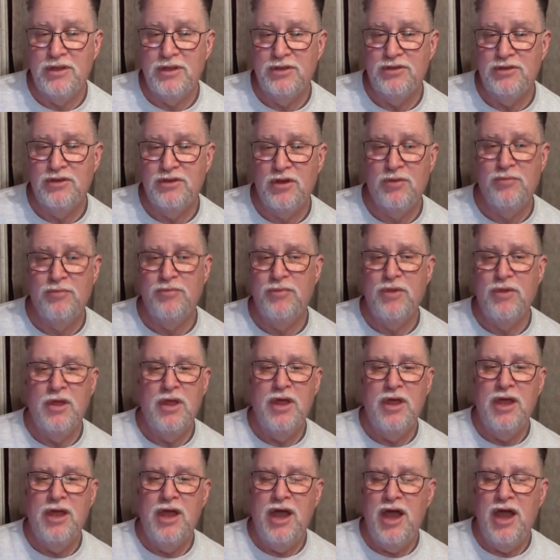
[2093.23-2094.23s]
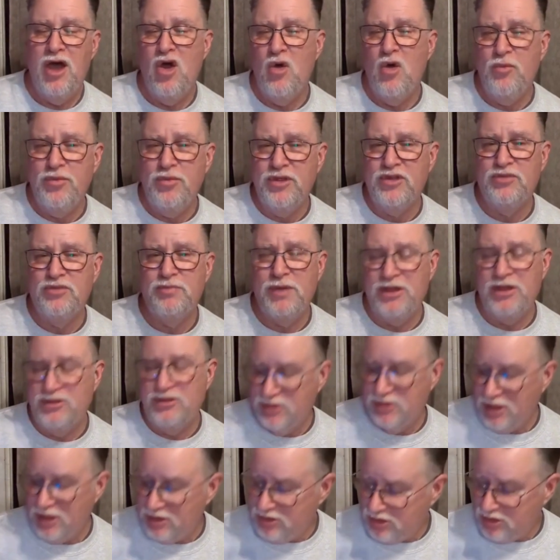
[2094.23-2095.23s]
So, I hope this made
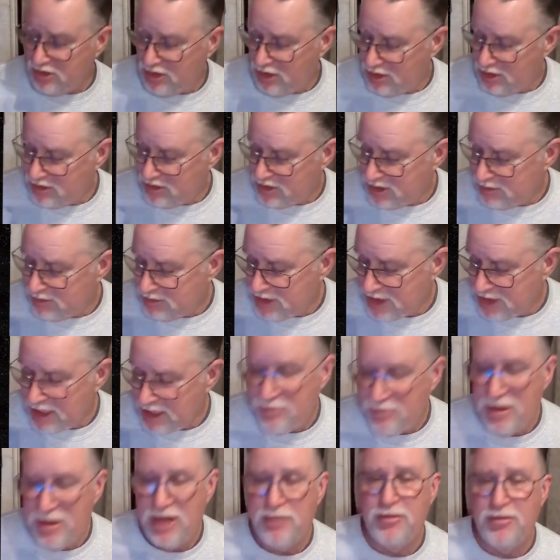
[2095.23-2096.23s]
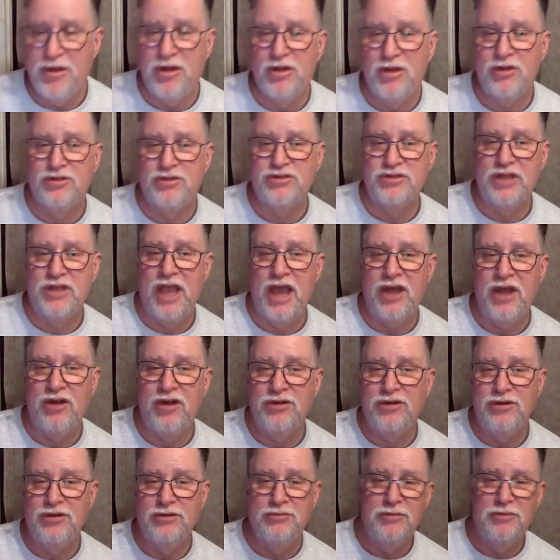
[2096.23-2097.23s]
sense to you. It seems like I might have been a little
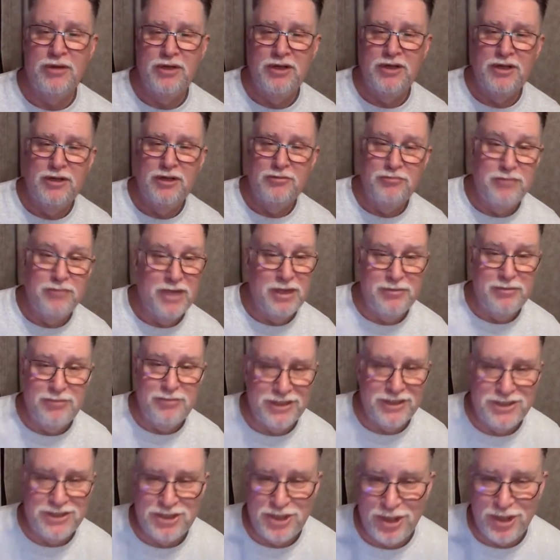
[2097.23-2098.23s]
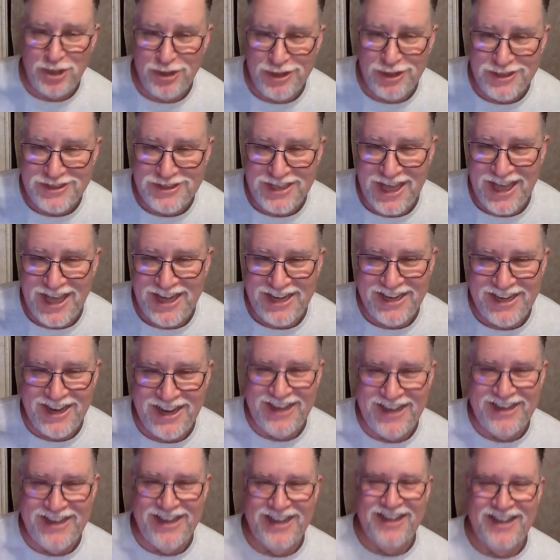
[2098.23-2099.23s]
scattered. Maybe my sugar is high
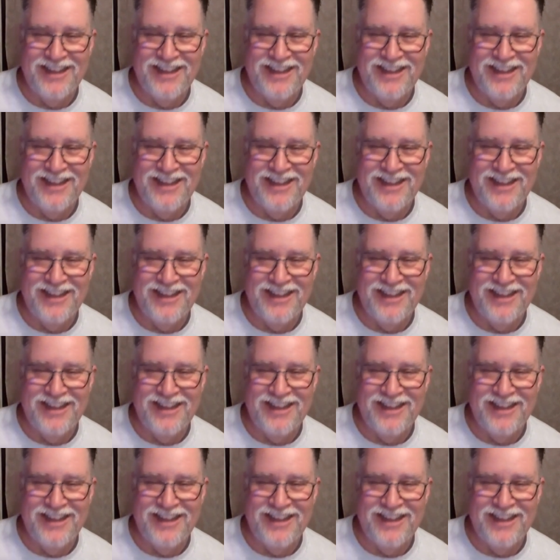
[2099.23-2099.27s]
tonight.